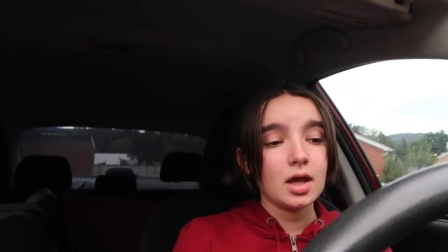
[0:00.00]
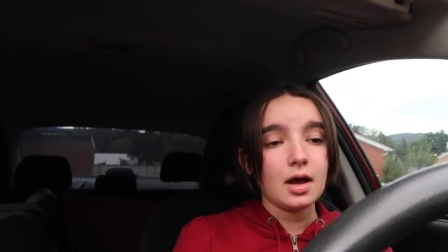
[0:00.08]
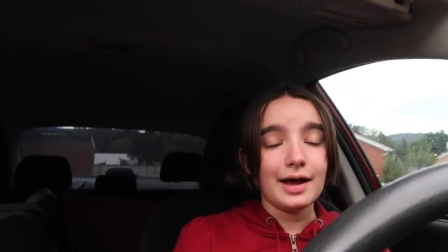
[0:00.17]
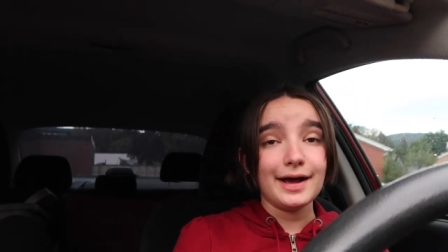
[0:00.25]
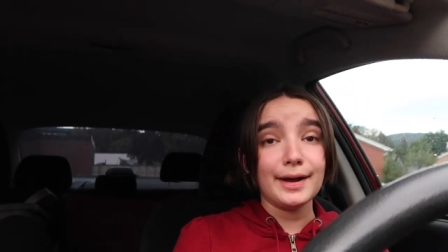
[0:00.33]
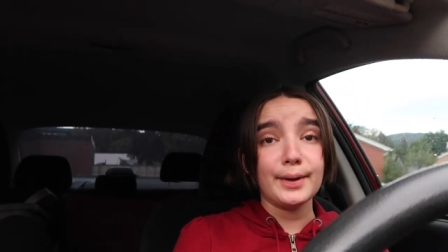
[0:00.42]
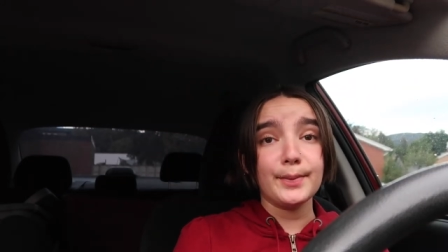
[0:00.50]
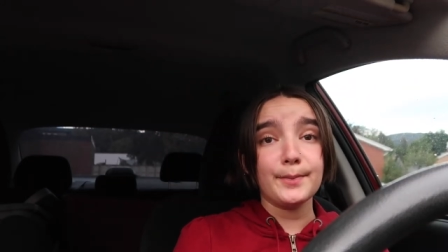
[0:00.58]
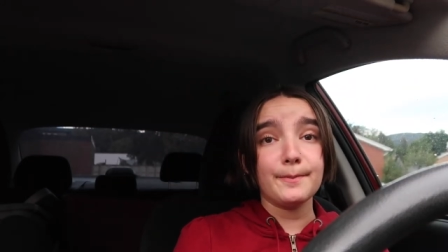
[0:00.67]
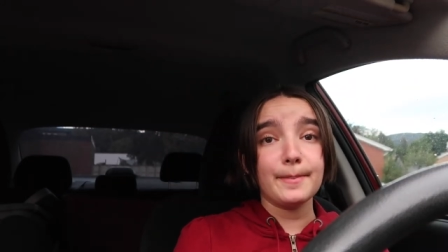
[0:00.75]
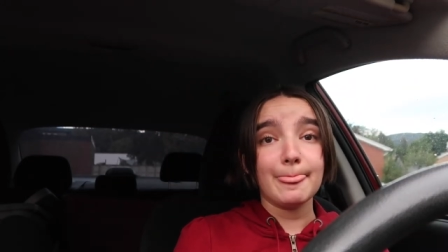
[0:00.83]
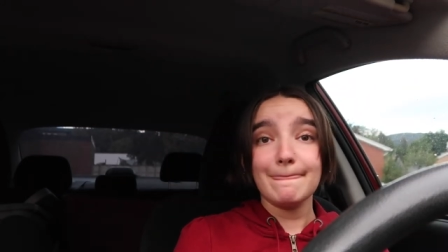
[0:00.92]

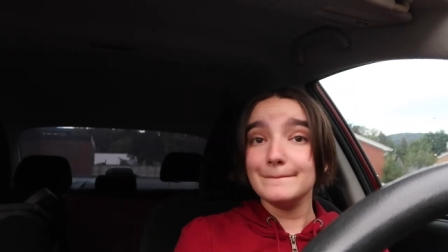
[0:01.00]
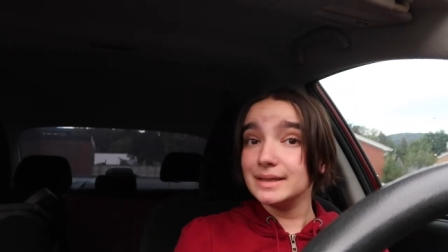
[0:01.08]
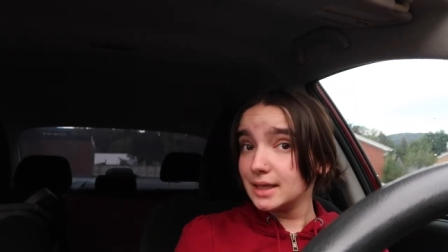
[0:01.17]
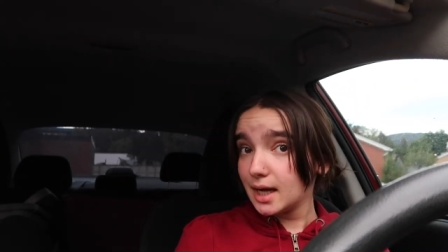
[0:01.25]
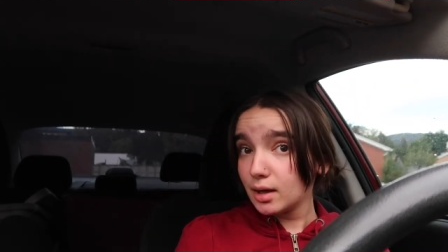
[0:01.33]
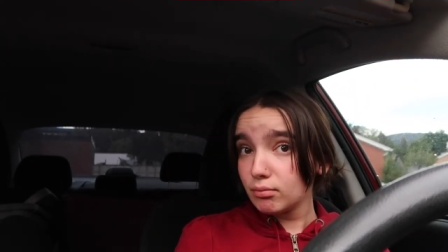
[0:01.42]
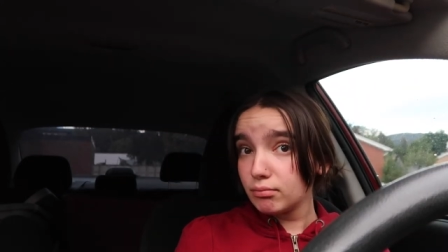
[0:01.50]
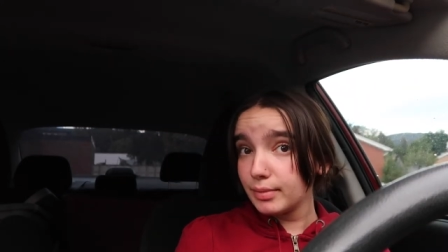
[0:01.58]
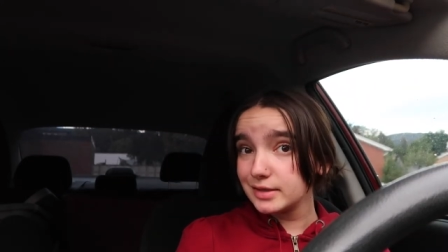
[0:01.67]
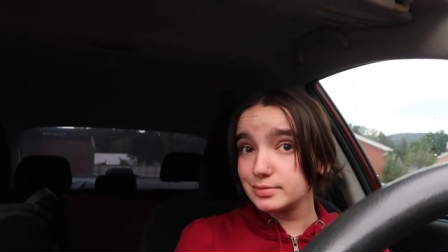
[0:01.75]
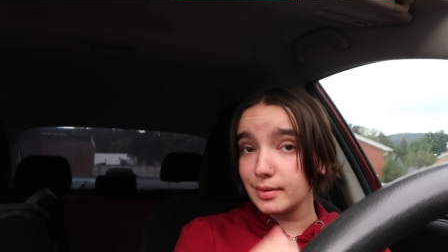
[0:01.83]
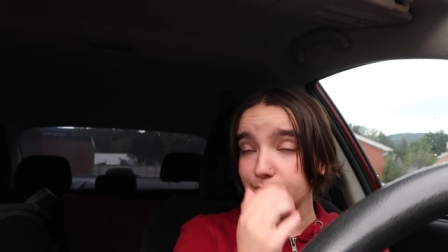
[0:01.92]
Um, but yeah,
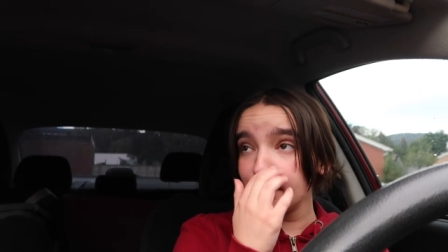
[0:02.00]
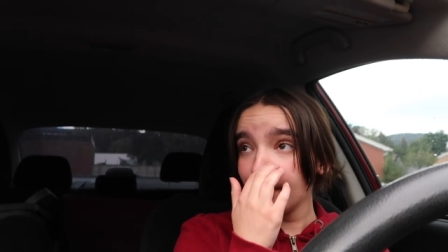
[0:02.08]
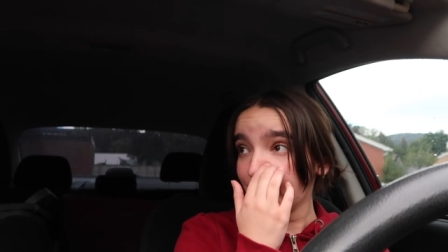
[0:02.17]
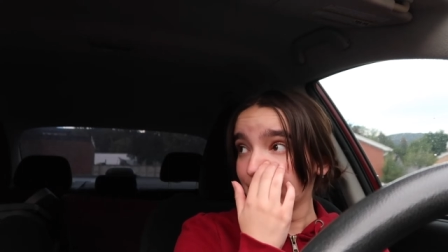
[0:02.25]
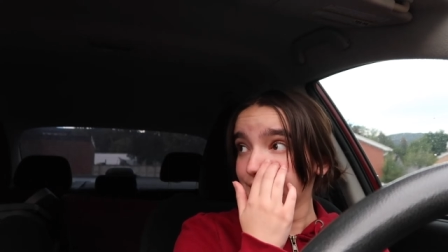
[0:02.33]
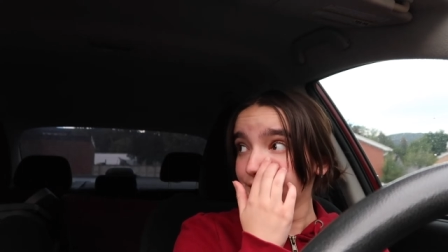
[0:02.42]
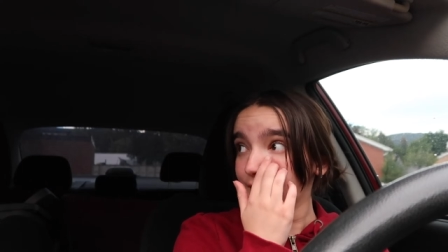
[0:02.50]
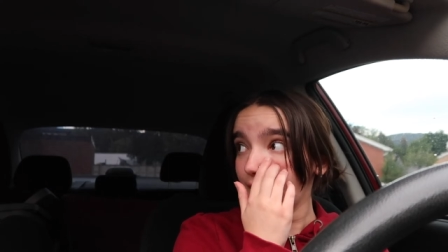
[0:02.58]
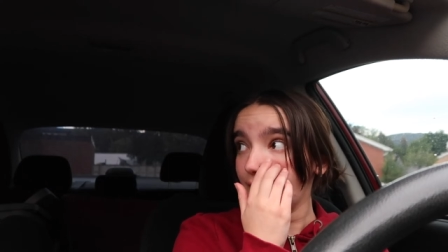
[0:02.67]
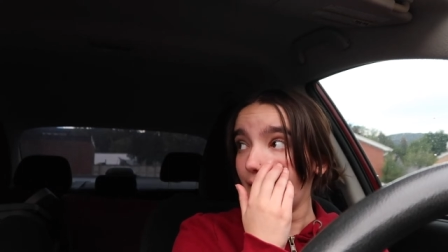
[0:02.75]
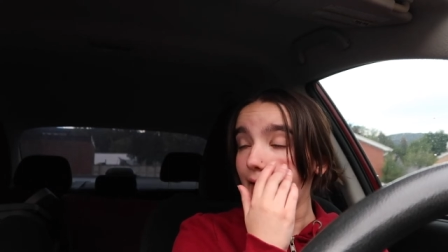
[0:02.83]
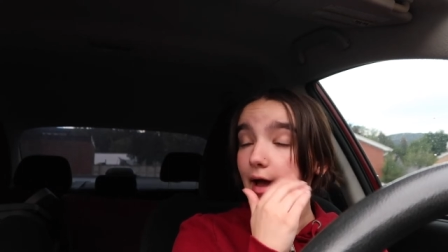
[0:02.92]
that's probably about it for
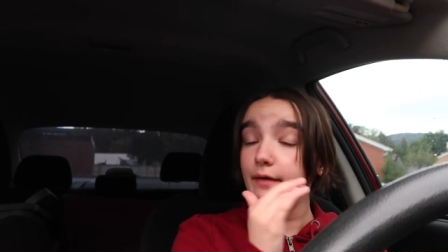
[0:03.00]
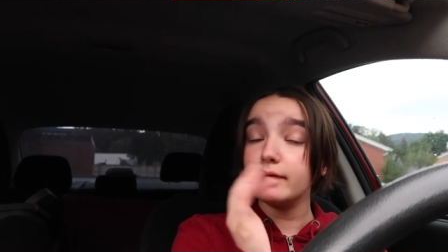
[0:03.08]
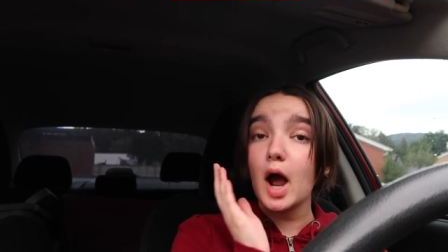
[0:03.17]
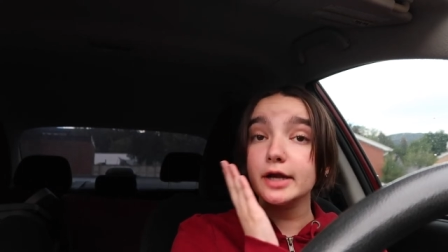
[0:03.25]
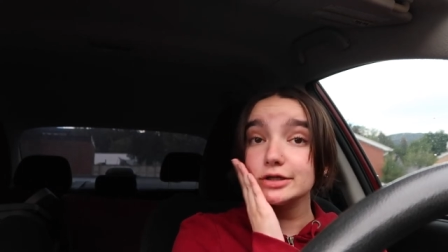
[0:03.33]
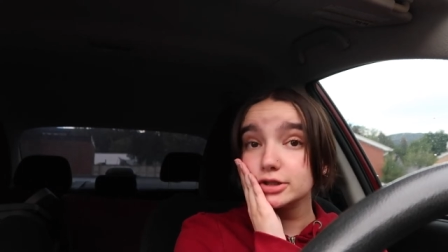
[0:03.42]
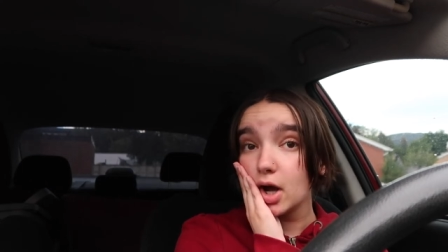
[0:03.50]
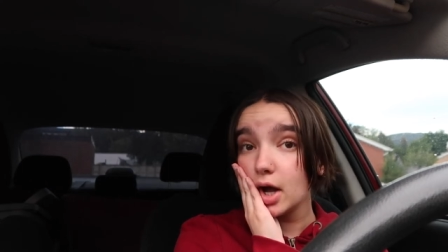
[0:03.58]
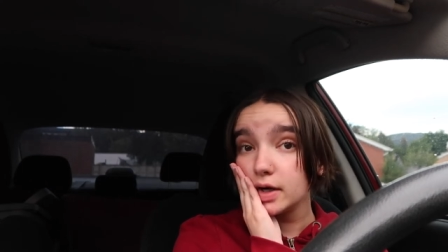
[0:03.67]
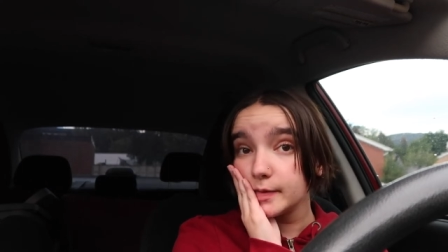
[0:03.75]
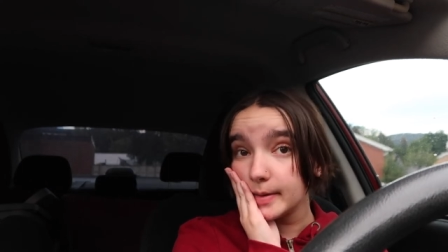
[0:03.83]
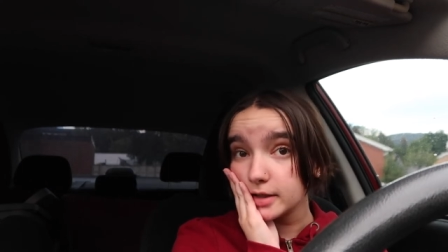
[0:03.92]
now. I have, I just got
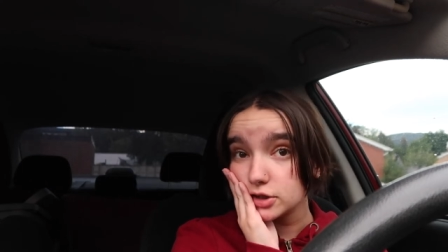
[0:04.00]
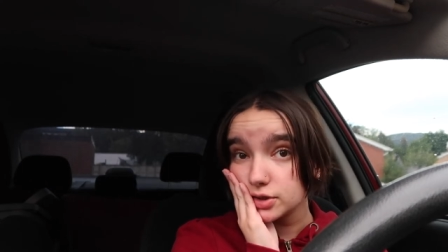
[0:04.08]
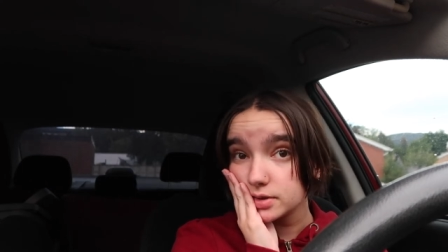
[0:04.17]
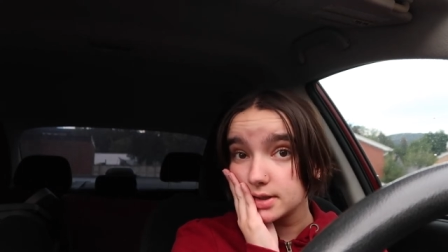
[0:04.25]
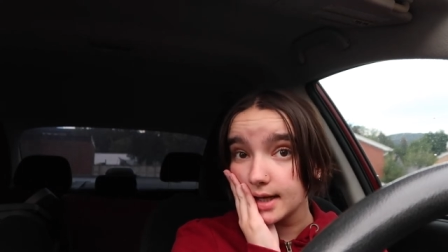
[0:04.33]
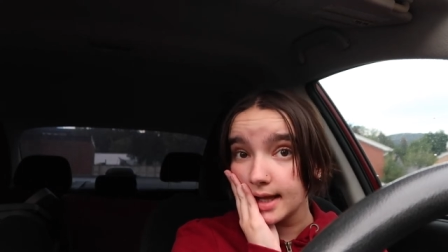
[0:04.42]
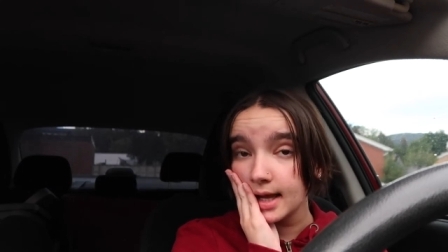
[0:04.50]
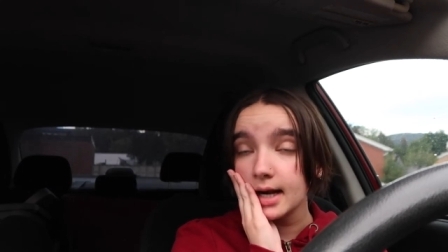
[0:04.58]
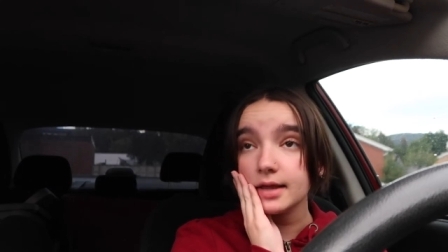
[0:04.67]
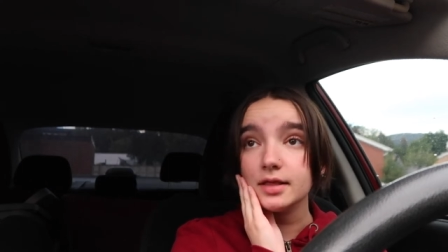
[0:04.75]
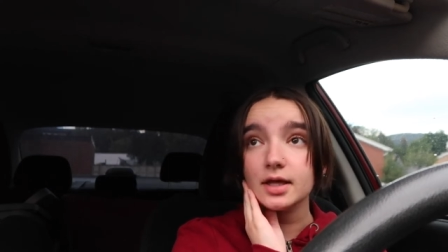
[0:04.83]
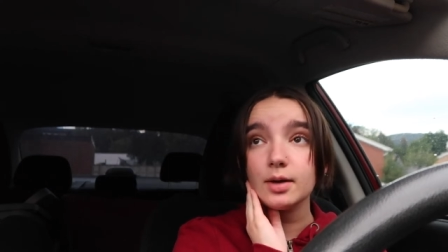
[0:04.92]
a new pair of shoes today and
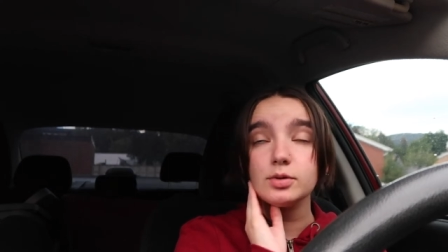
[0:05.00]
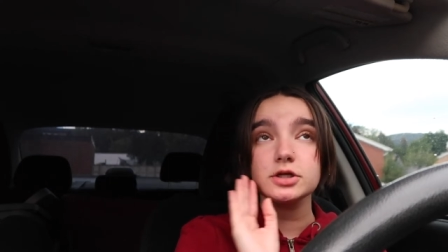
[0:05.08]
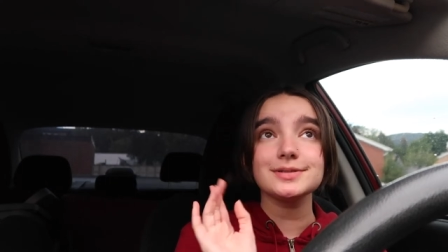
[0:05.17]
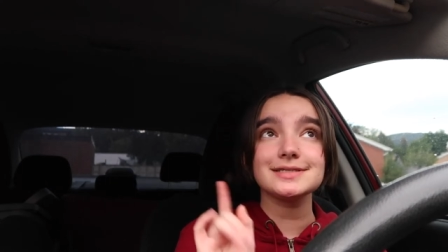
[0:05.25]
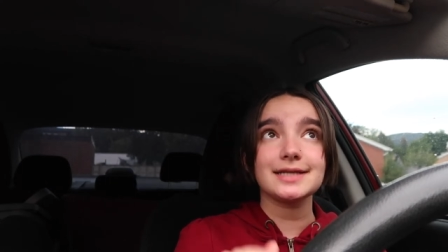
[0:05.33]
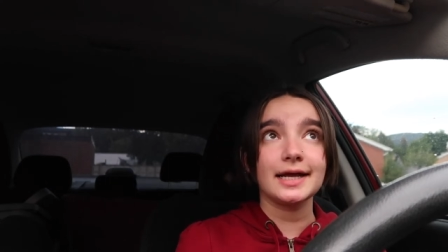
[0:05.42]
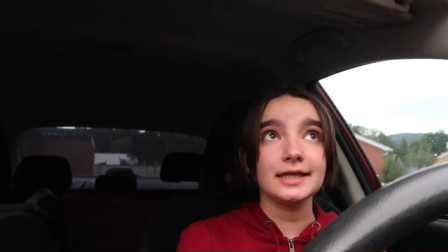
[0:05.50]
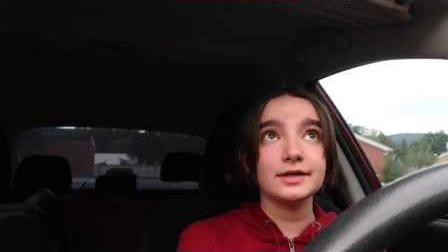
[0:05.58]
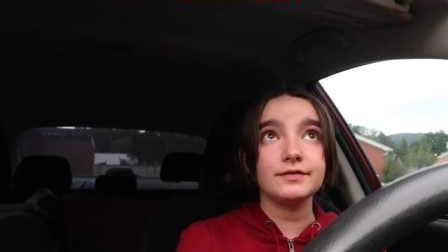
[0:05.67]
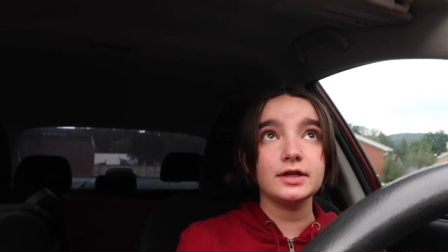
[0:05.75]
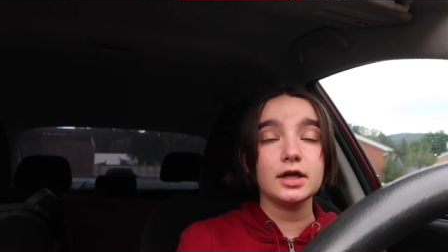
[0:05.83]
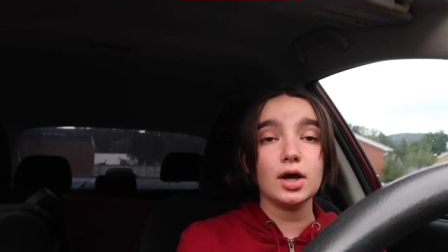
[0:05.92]
I think I want to do a
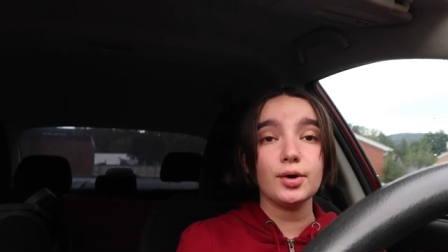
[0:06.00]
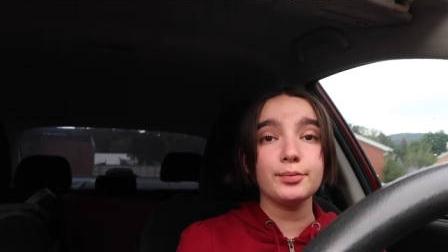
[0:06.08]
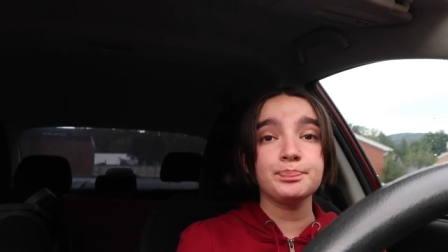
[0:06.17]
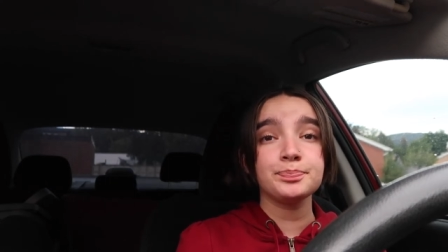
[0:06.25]
styling video.